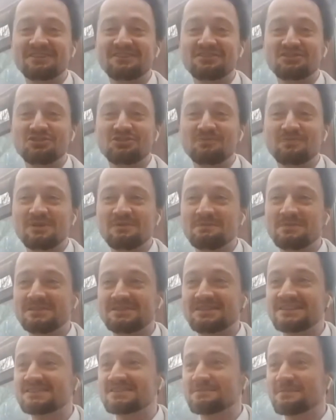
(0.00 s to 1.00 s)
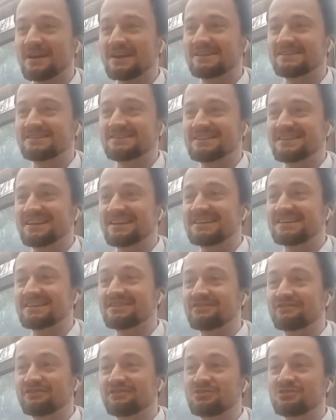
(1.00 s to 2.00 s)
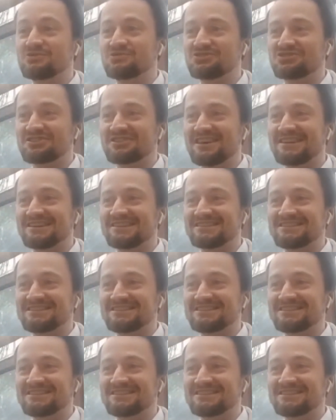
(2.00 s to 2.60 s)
that you'll be participating in the future then?